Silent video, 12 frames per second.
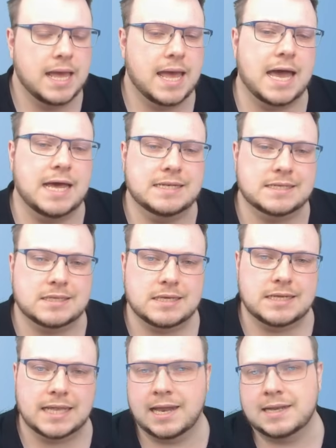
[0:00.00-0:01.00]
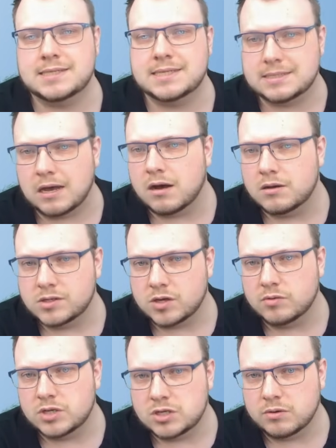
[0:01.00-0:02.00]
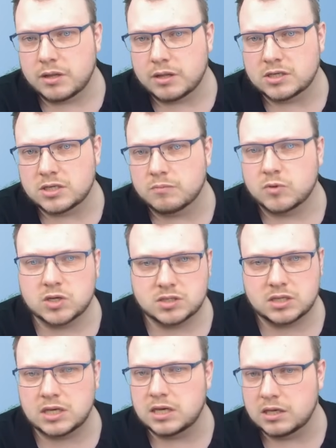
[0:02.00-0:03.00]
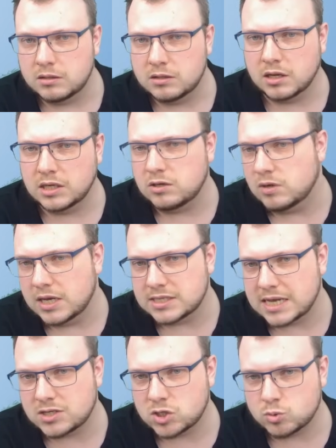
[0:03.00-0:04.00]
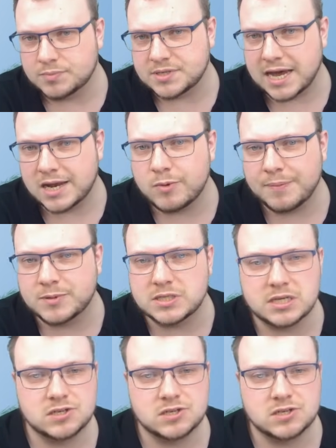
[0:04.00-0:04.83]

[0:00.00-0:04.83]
and the lancers aren't going to do anything to them because the knight unit has had to swap to hand weapons.